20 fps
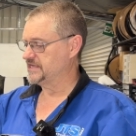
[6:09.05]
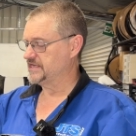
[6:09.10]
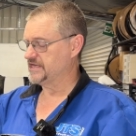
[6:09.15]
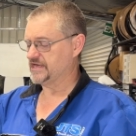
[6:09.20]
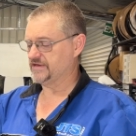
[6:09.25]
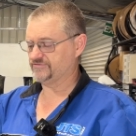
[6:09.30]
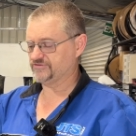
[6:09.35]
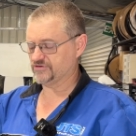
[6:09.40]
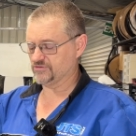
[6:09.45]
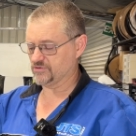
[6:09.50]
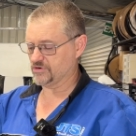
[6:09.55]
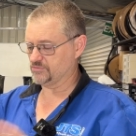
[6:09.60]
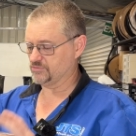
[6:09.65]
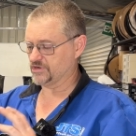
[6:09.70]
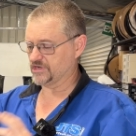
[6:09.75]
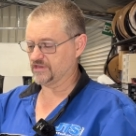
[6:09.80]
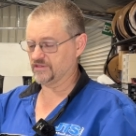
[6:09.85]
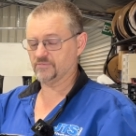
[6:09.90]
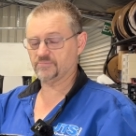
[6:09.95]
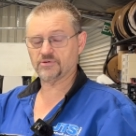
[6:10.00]
If you want
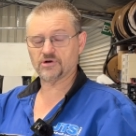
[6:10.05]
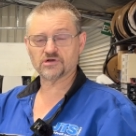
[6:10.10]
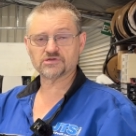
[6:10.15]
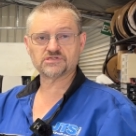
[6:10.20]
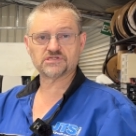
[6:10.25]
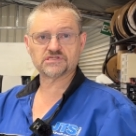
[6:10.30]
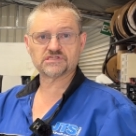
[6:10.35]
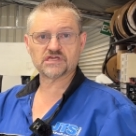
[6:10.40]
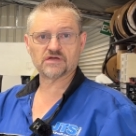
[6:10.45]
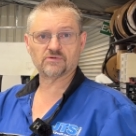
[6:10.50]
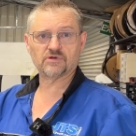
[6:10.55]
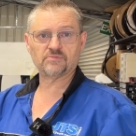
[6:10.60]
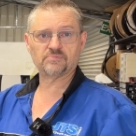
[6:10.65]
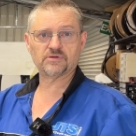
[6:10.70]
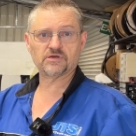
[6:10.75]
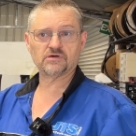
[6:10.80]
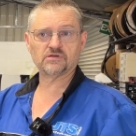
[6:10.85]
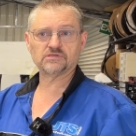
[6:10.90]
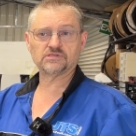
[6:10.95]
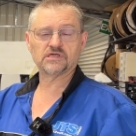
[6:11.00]
one of the boxes that we
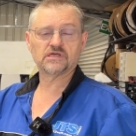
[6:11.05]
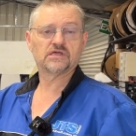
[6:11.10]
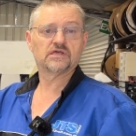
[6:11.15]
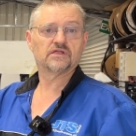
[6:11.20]
build,